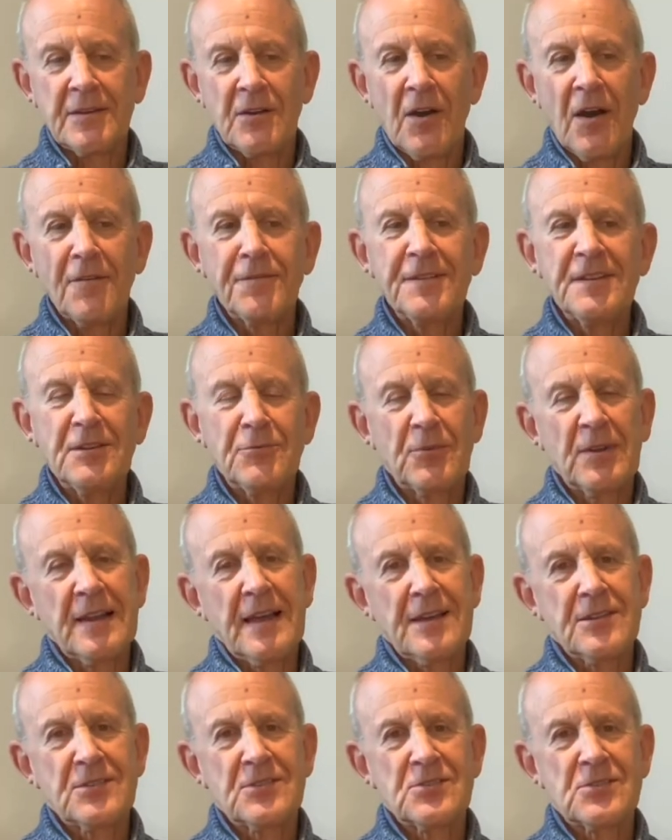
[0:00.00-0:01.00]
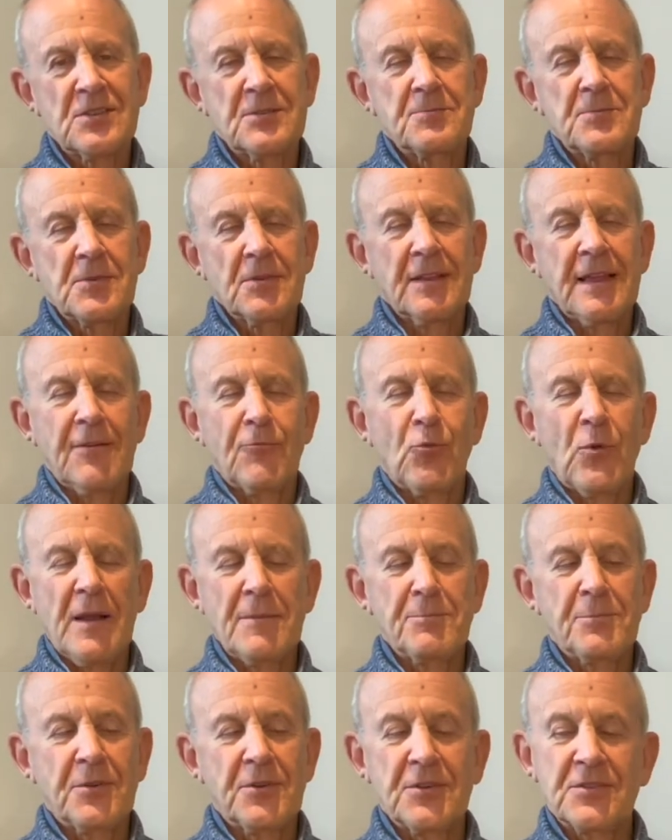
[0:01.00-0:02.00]
often in relationships you'll have
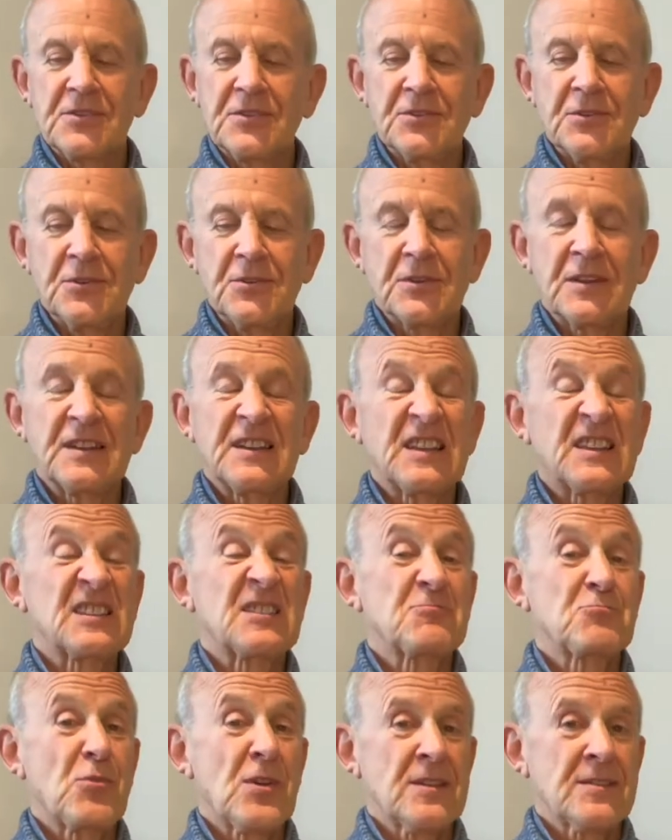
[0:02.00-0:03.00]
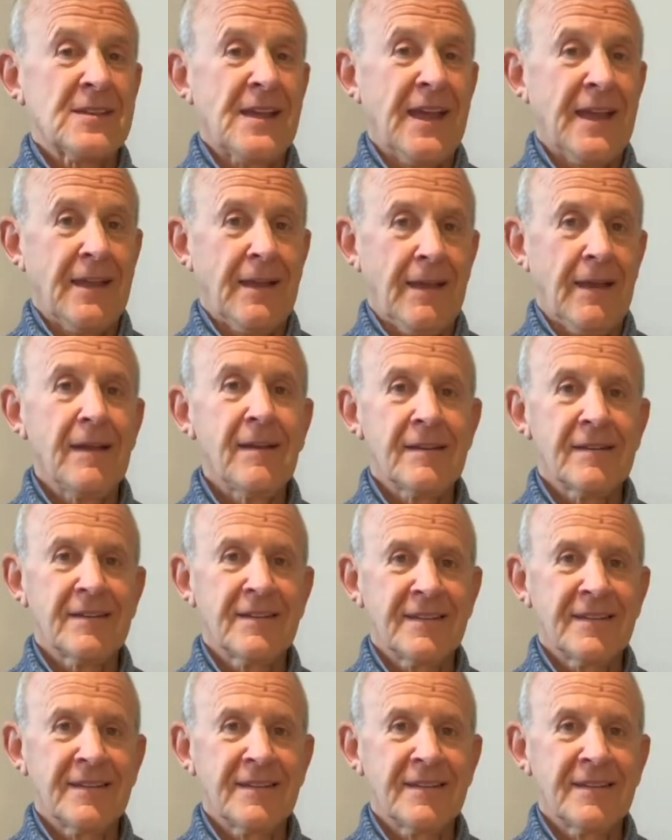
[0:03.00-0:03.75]
one person who can express anger